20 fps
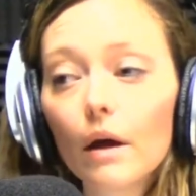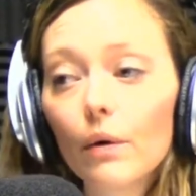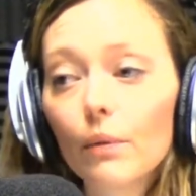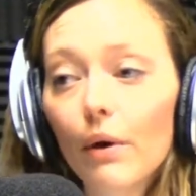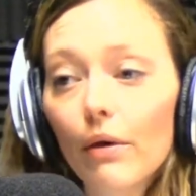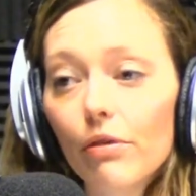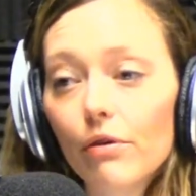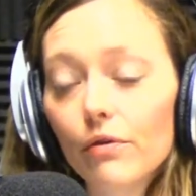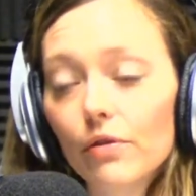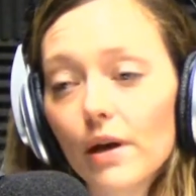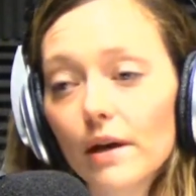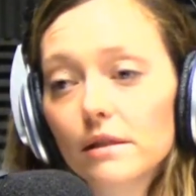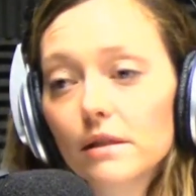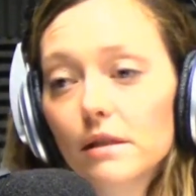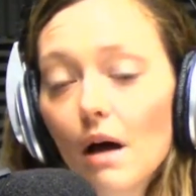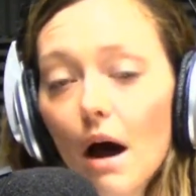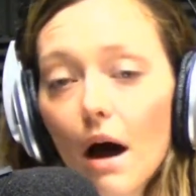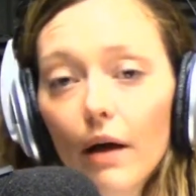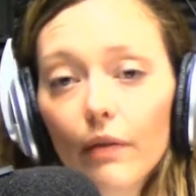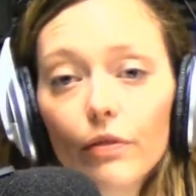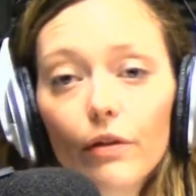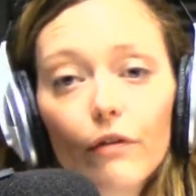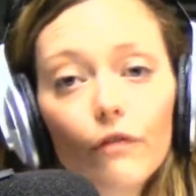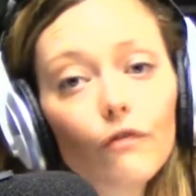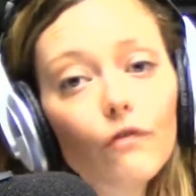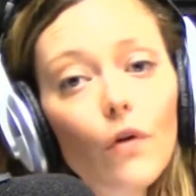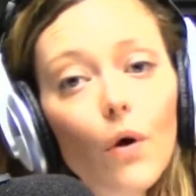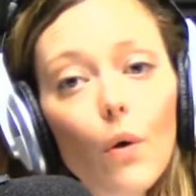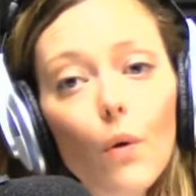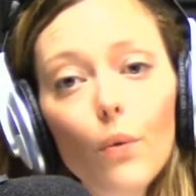whether that's on the
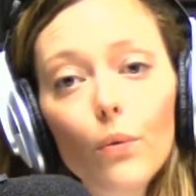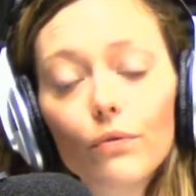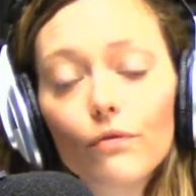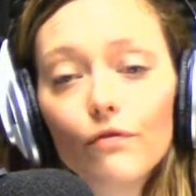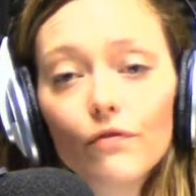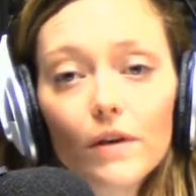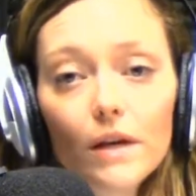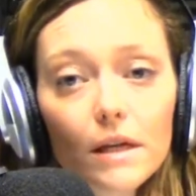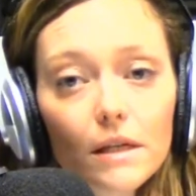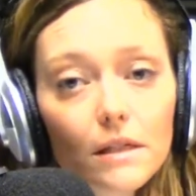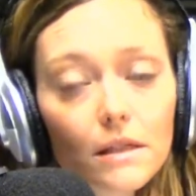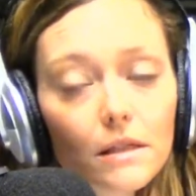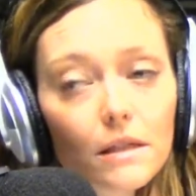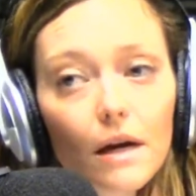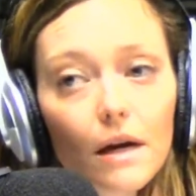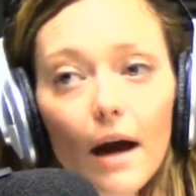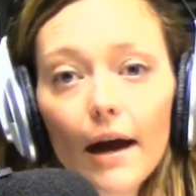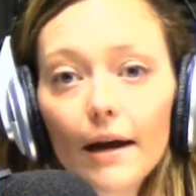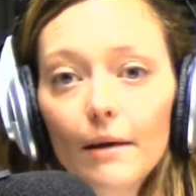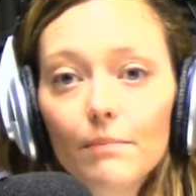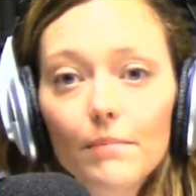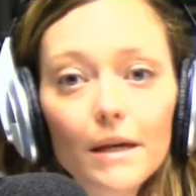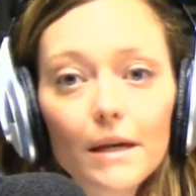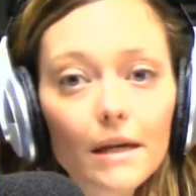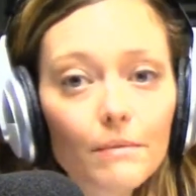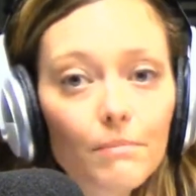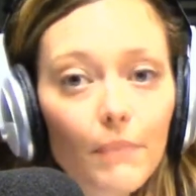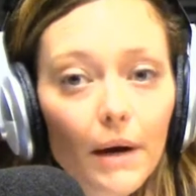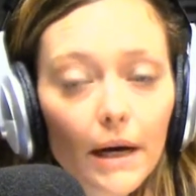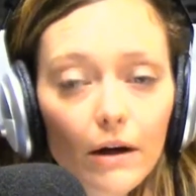phone, via Skype,
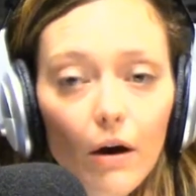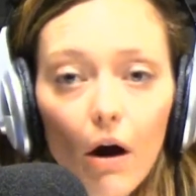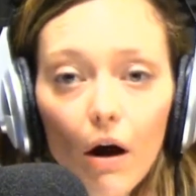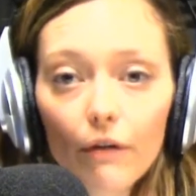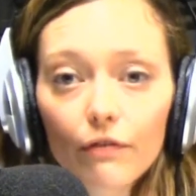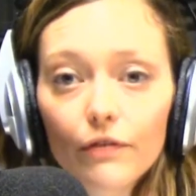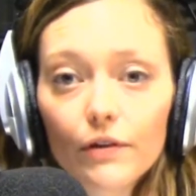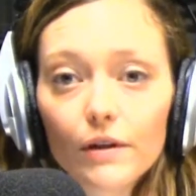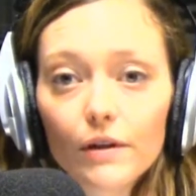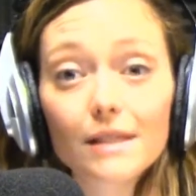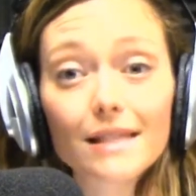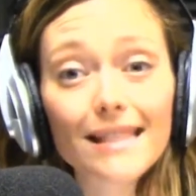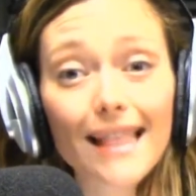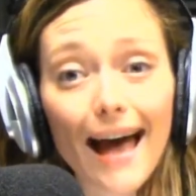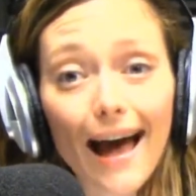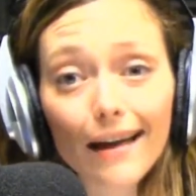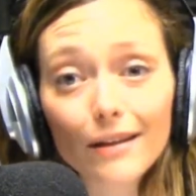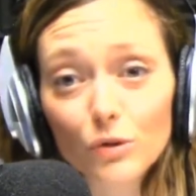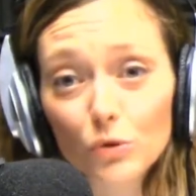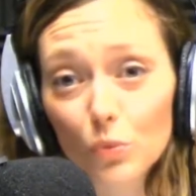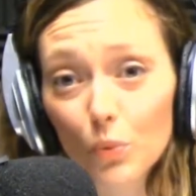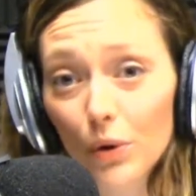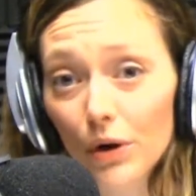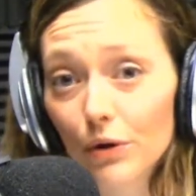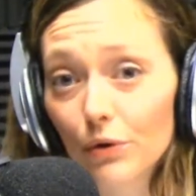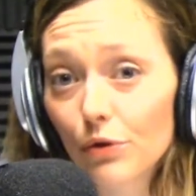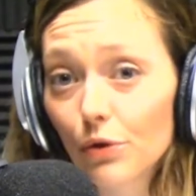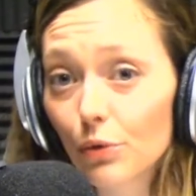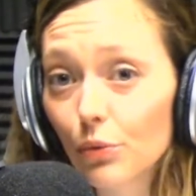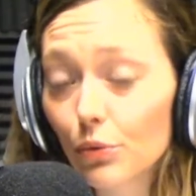in my office, that's
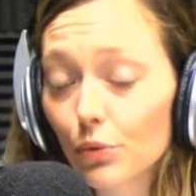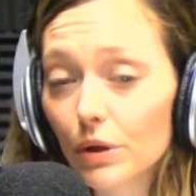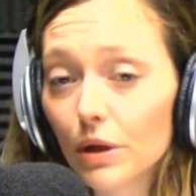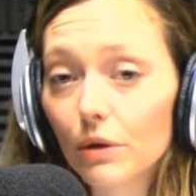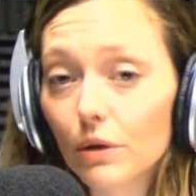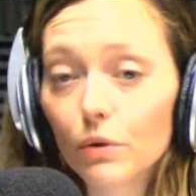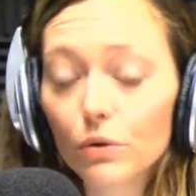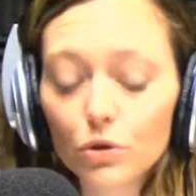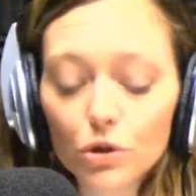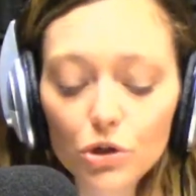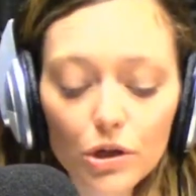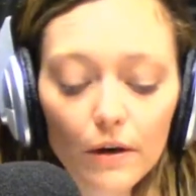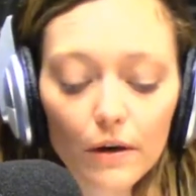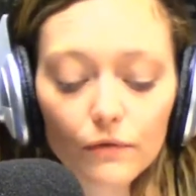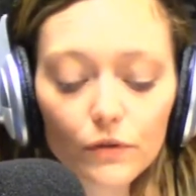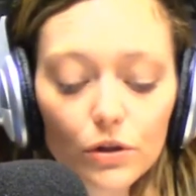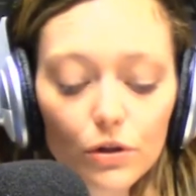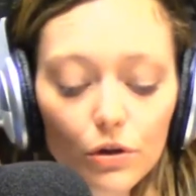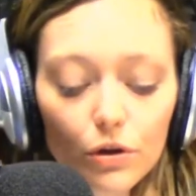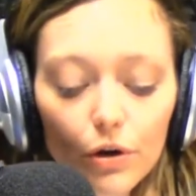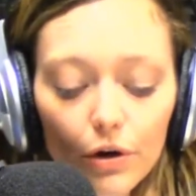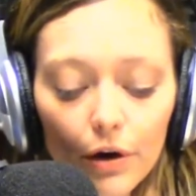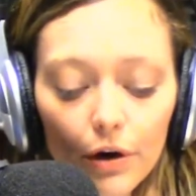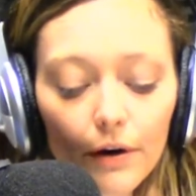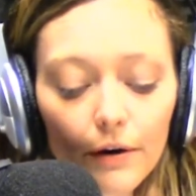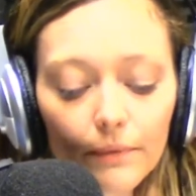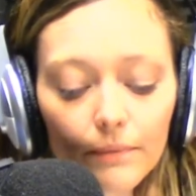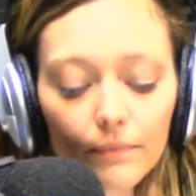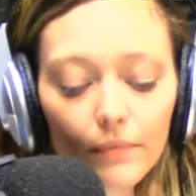where the real shifts occur.